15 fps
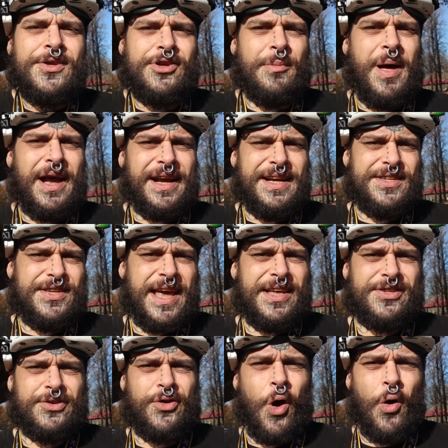So I'm not gonna say
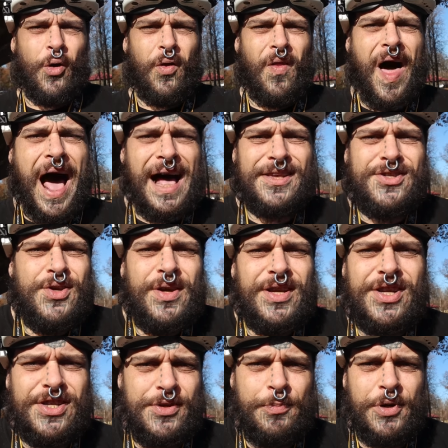it's a total loss. You can
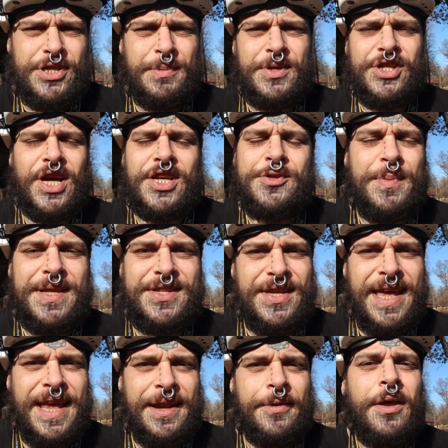just put some adjustments
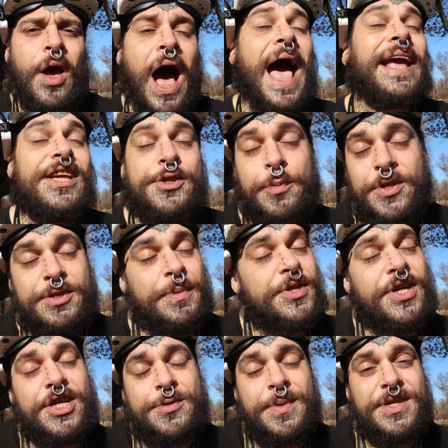in. I can just put some
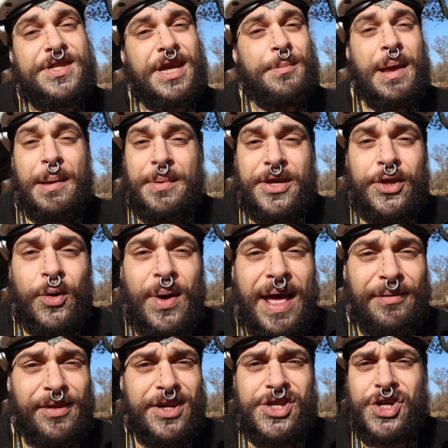adjustments in. Maybe you don't
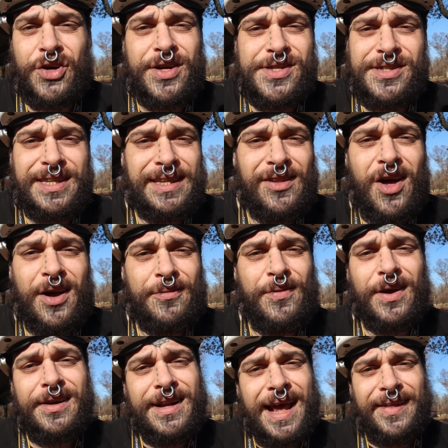have luxuriously long
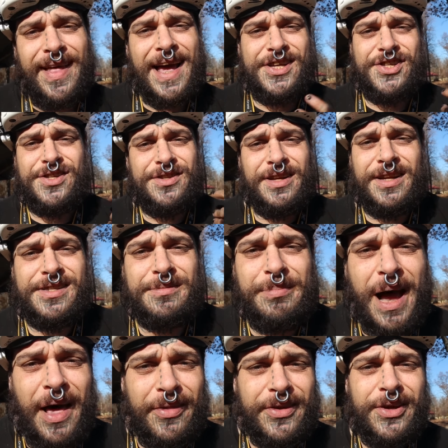fucking eyelashes and it doesn't
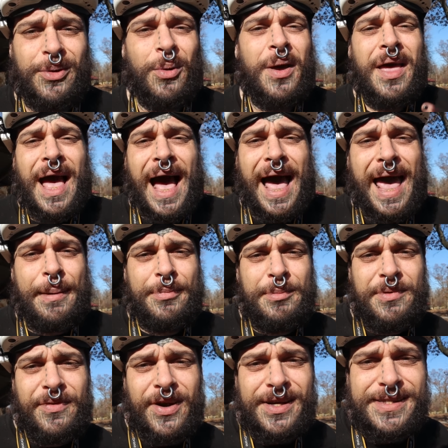bother you. I happen to
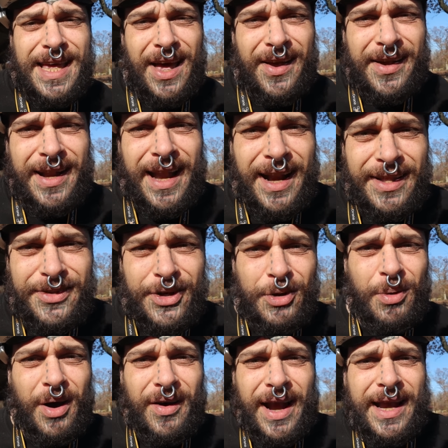be very Italian and I
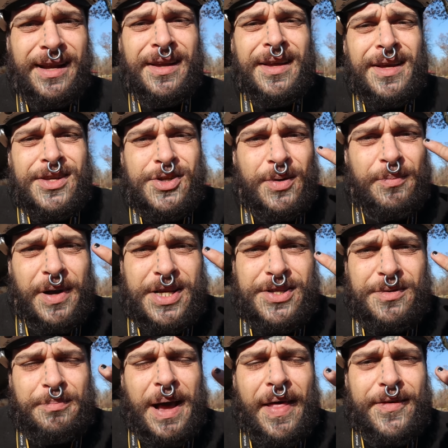do, all right? So
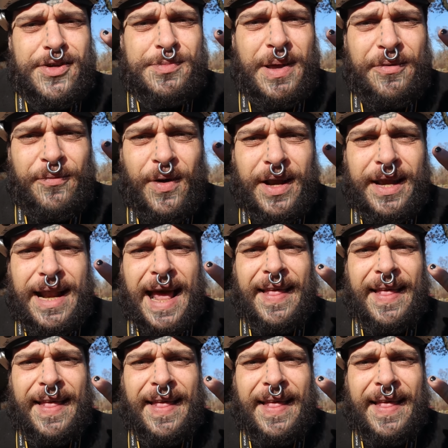it bothers my fucking